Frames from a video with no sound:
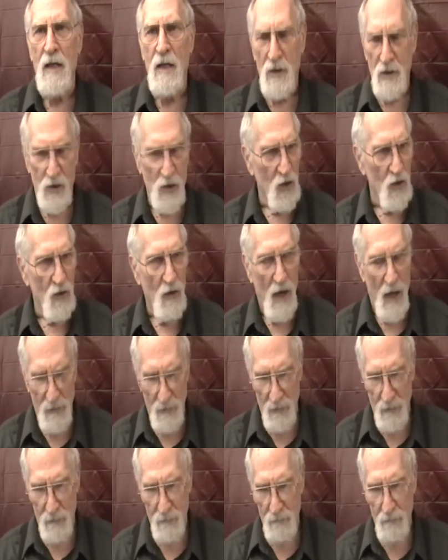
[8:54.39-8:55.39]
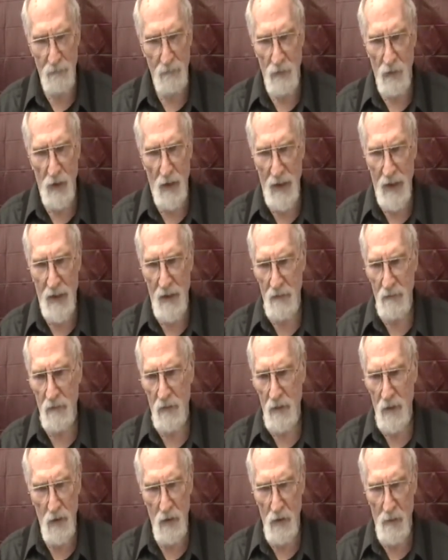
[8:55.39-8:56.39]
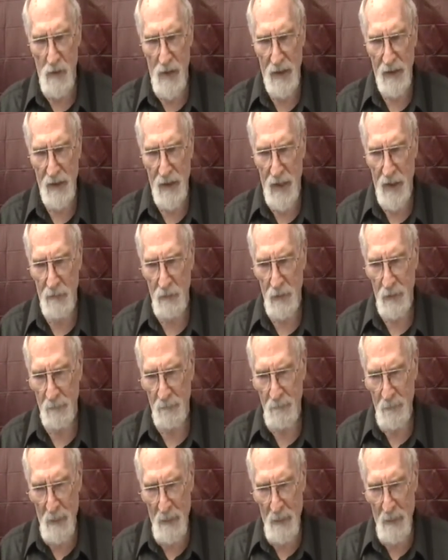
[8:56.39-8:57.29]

So I really don't know about that one.